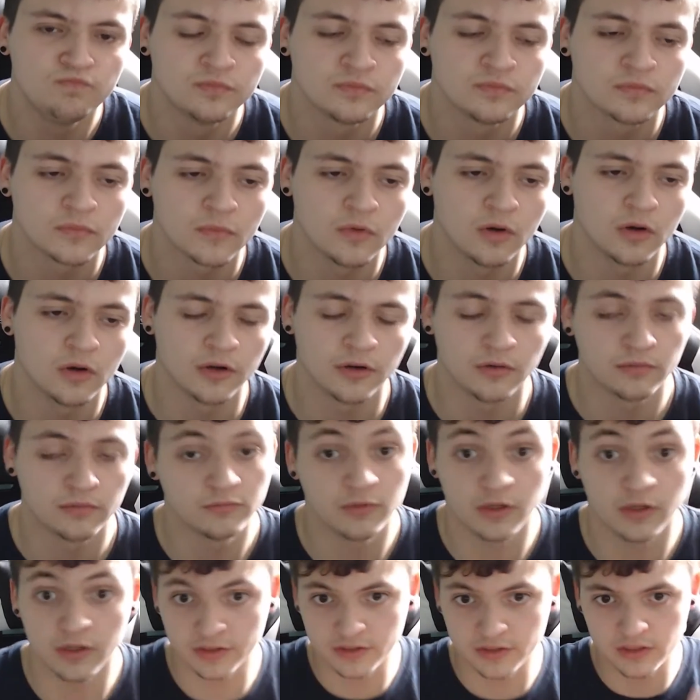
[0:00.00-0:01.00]
Or
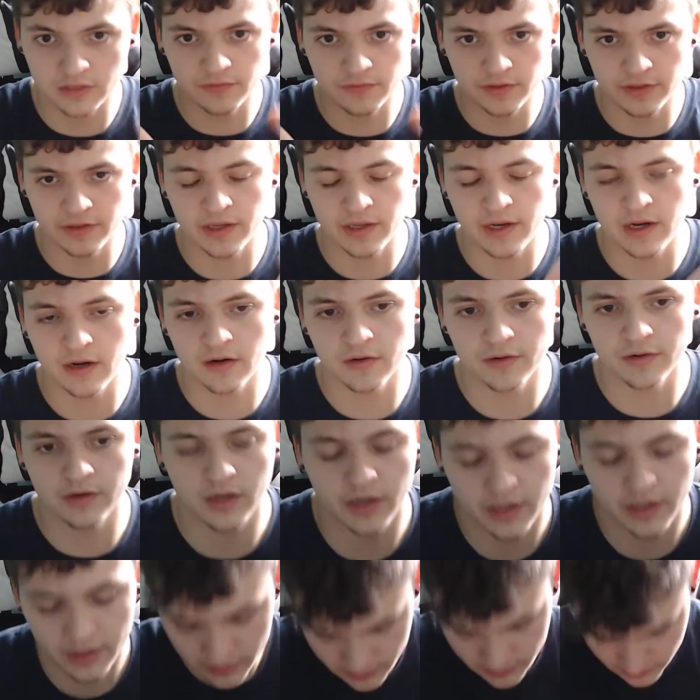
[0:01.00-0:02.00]
relatively in the area,
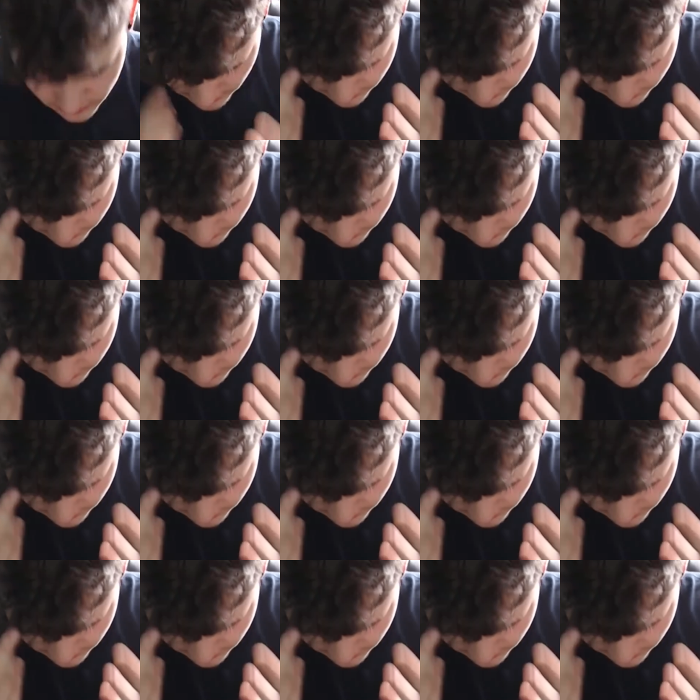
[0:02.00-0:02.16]
I guess, like